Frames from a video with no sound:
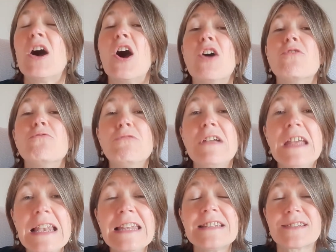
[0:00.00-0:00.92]
A
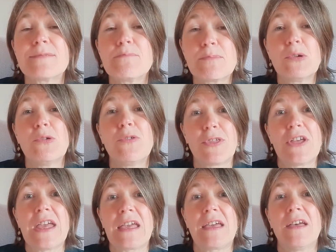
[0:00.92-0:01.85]
really simple
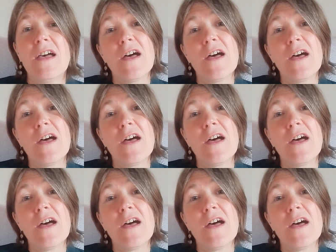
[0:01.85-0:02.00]
thing